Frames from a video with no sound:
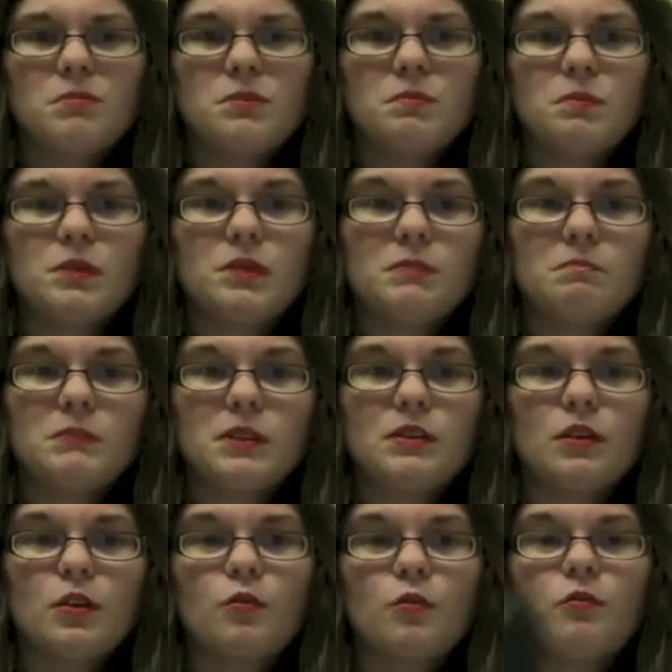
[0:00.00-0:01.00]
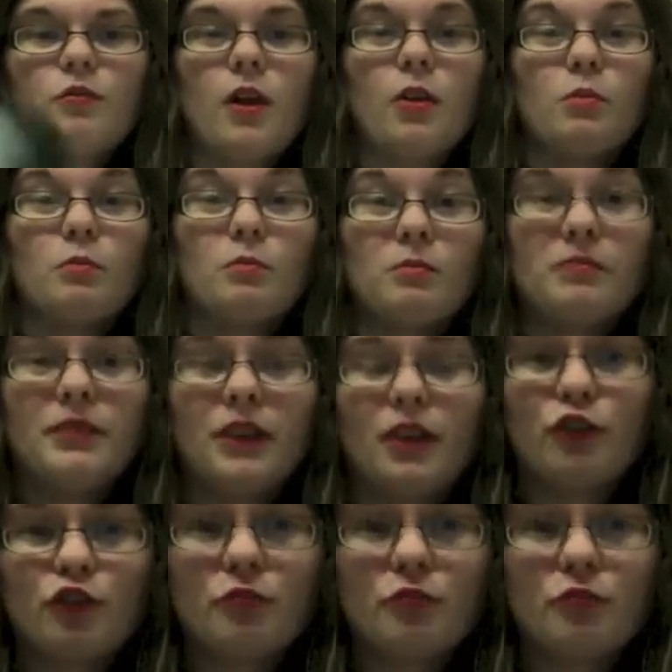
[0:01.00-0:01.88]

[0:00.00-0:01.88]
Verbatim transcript: I mean,